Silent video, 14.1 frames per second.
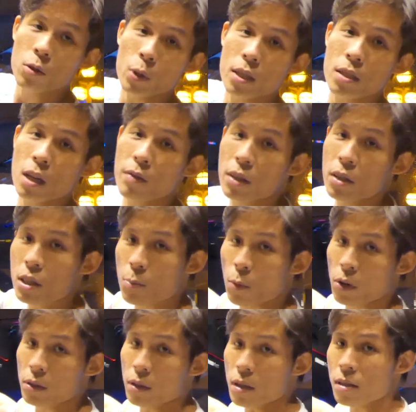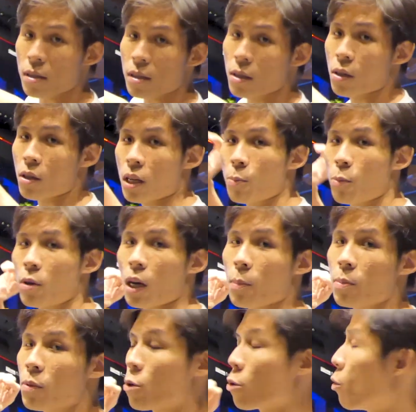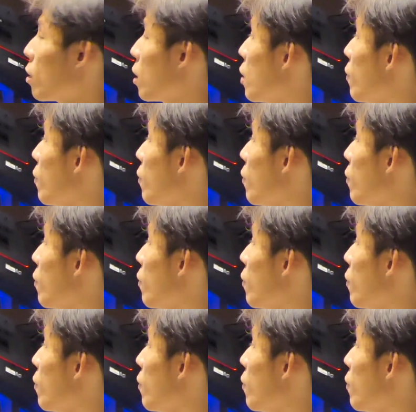27-inch monitors. You can put up to